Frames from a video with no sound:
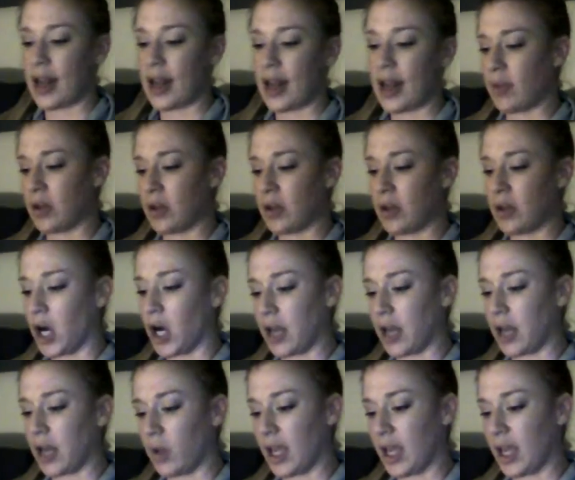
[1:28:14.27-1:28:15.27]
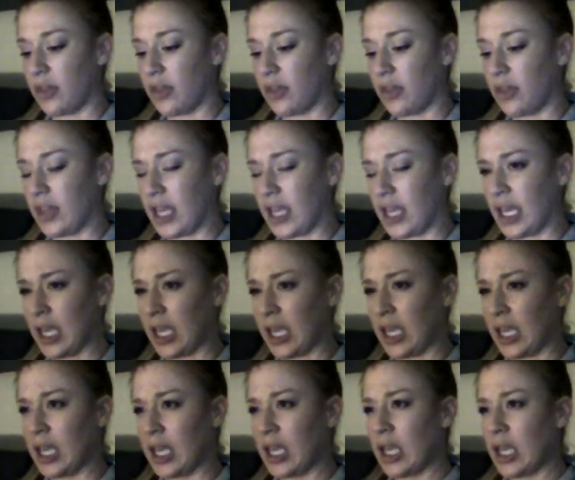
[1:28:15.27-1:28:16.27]
working with the
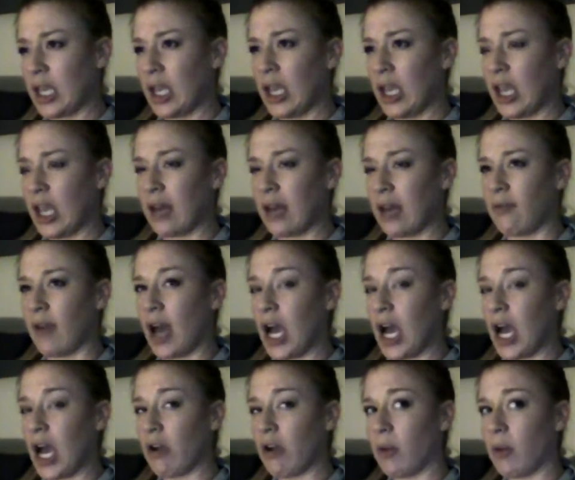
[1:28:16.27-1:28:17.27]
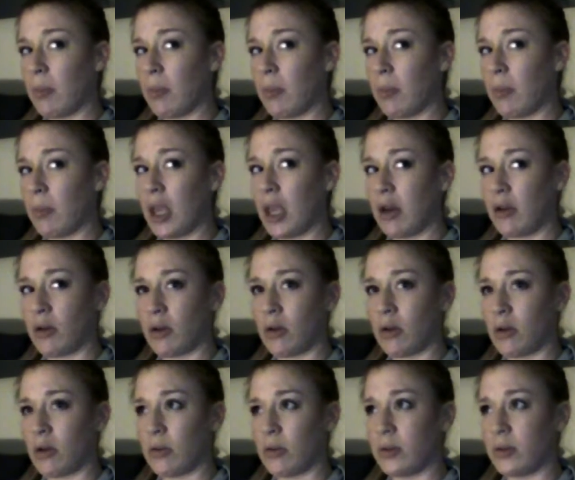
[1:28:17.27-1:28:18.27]
environmental
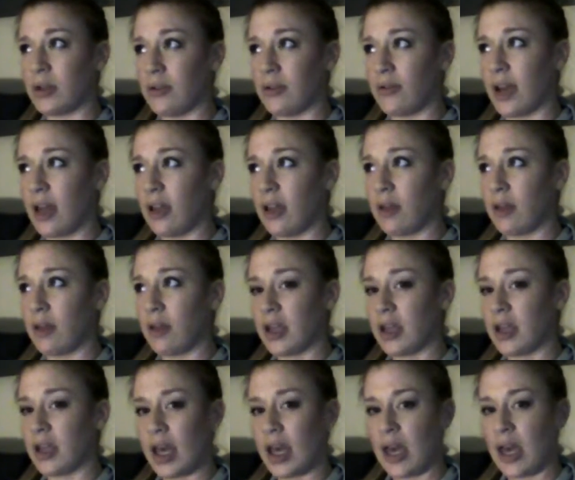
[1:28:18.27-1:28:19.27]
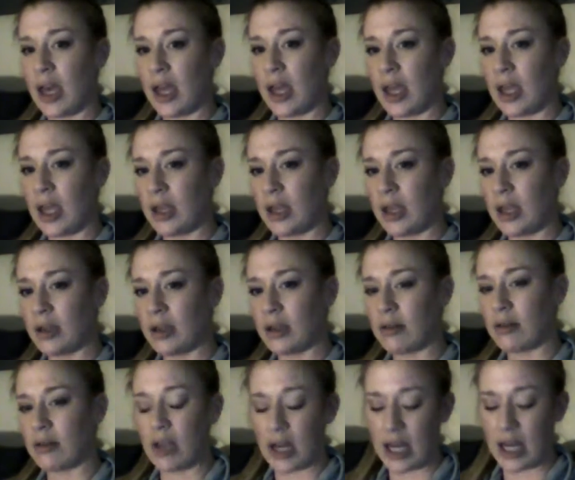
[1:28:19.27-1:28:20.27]
development guy, and
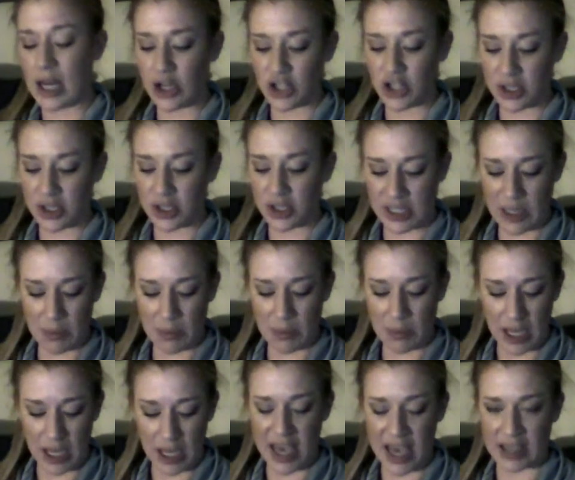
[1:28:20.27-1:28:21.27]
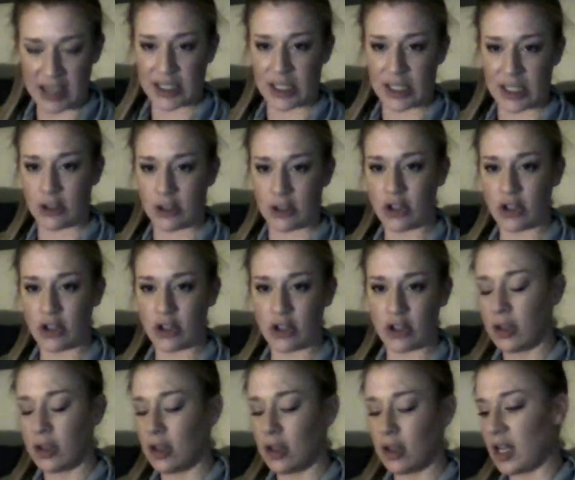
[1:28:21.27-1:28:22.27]
he just sent me a message.
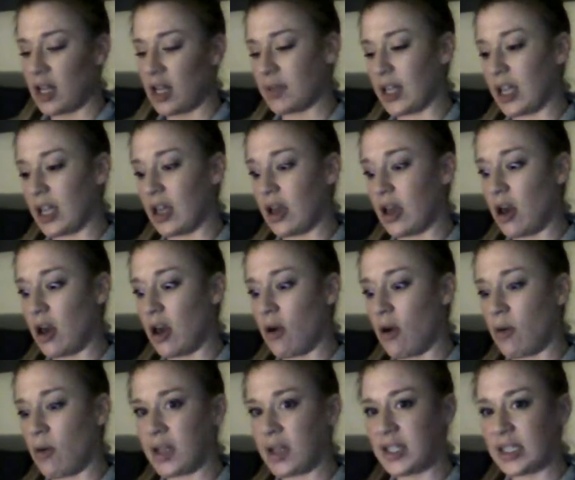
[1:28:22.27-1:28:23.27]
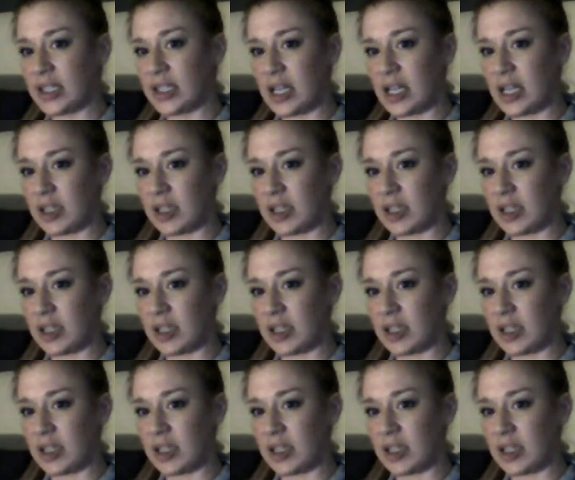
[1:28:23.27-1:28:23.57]
I'm like, oh, what's this? It might be